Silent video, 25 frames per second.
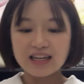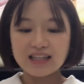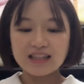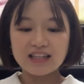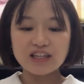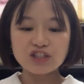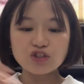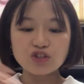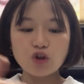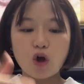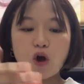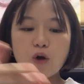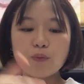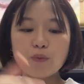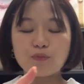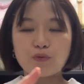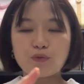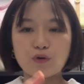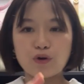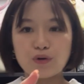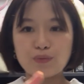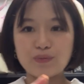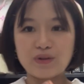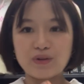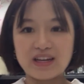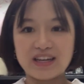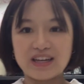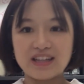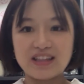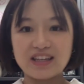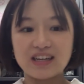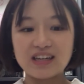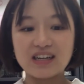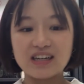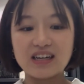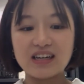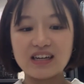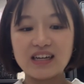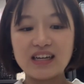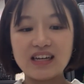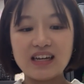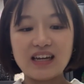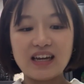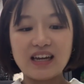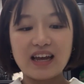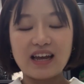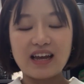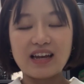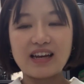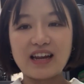this Empreinte leather
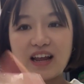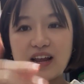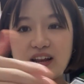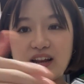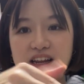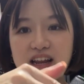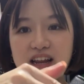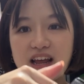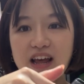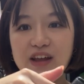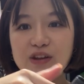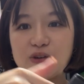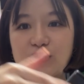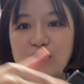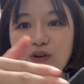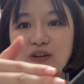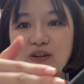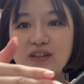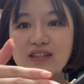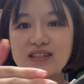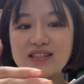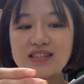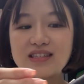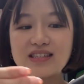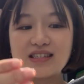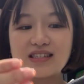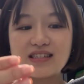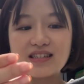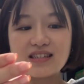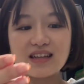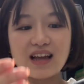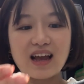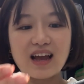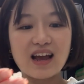and you know, this,